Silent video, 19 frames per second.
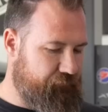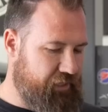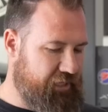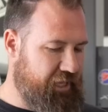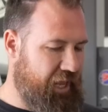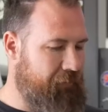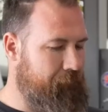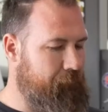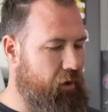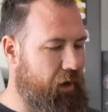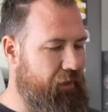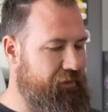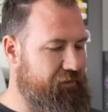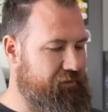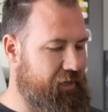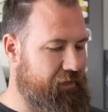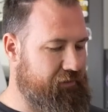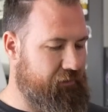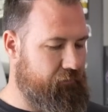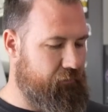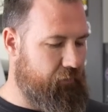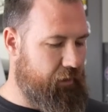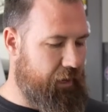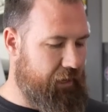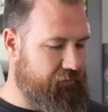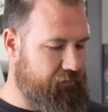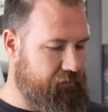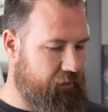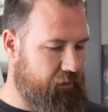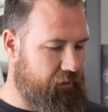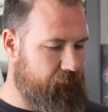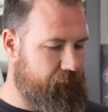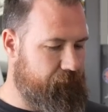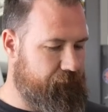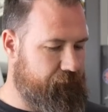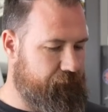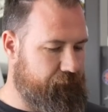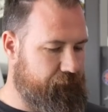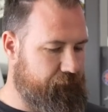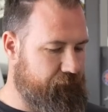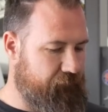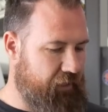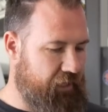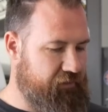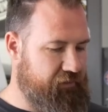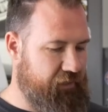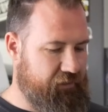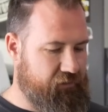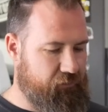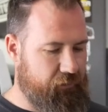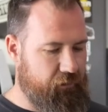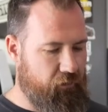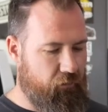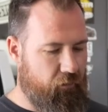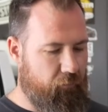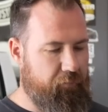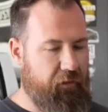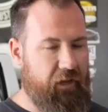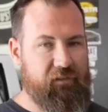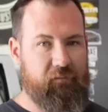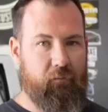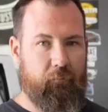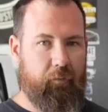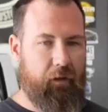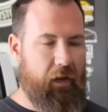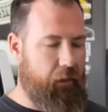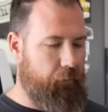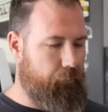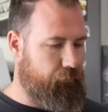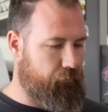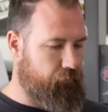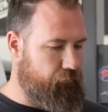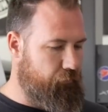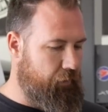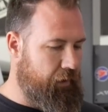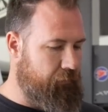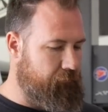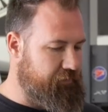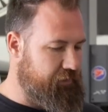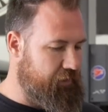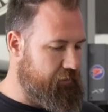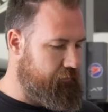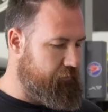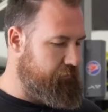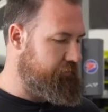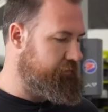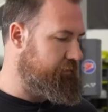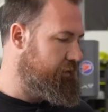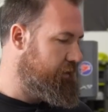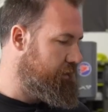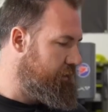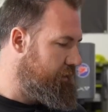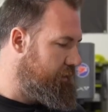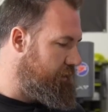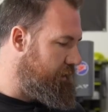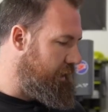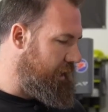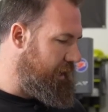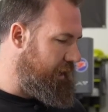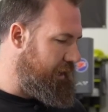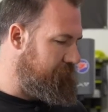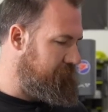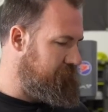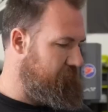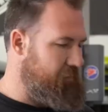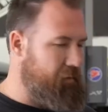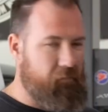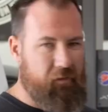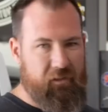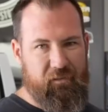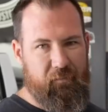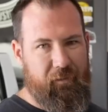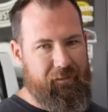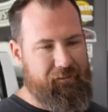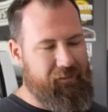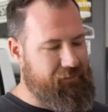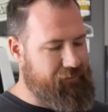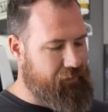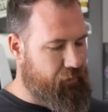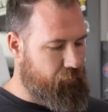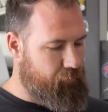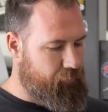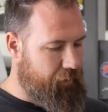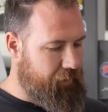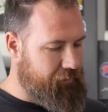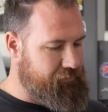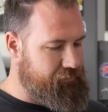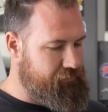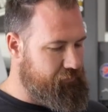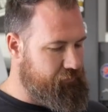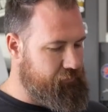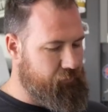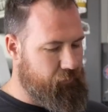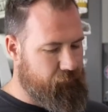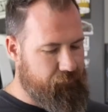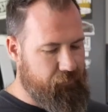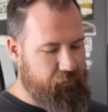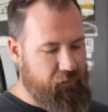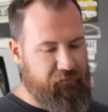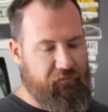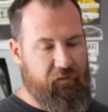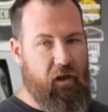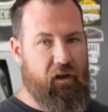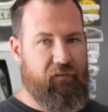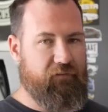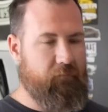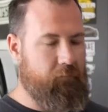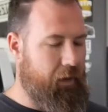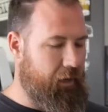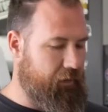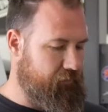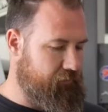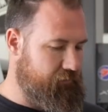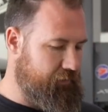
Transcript: You can buy this as a accessory or a replacement part through Ram dealers, and from memory it's about $600. There's also a few different aftermarket